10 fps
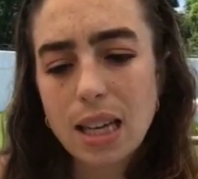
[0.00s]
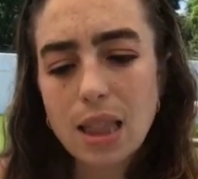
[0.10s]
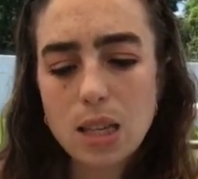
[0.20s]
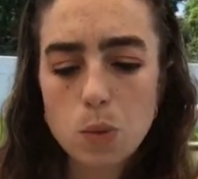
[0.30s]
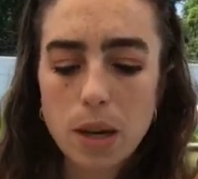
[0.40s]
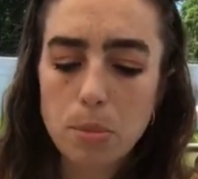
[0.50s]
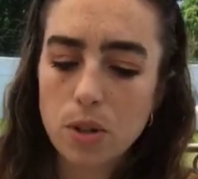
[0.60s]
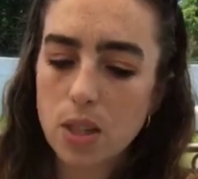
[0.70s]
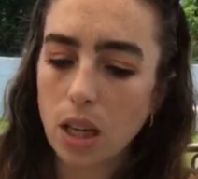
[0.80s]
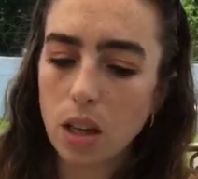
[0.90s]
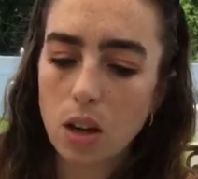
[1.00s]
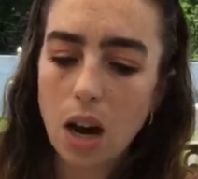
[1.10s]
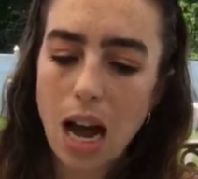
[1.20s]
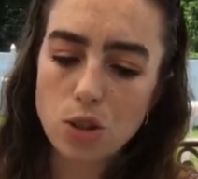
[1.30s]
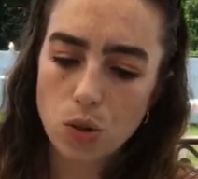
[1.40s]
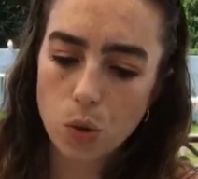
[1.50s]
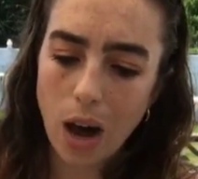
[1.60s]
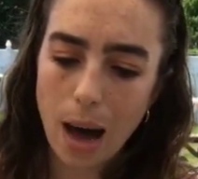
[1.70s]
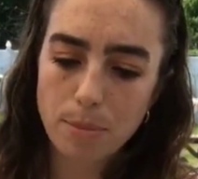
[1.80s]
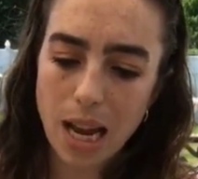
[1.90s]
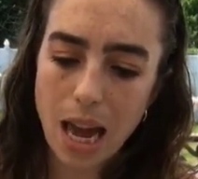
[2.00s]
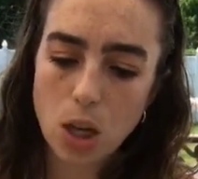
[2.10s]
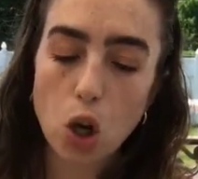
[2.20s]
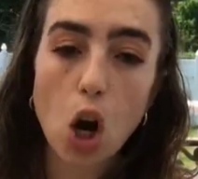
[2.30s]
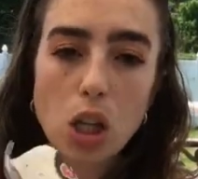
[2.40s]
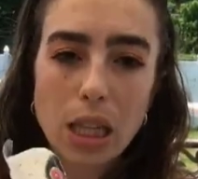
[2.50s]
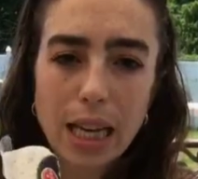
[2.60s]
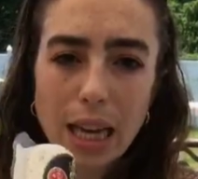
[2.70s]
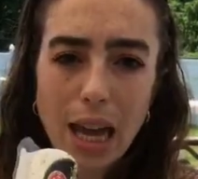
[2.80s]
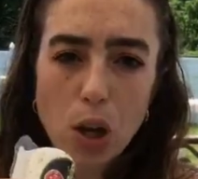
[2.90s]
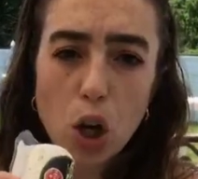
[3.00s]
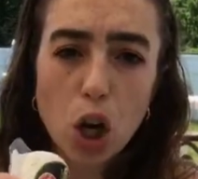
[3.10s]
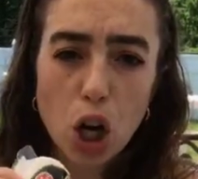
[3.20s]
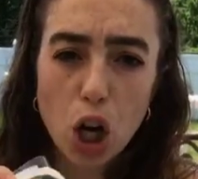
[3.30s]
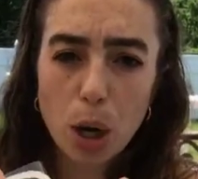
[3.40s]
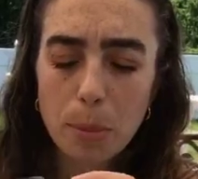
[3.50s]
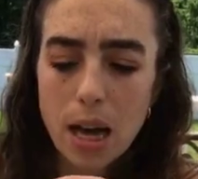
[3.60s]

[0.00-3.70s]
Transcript: This one in particular, I just grabbed a garlic and herb,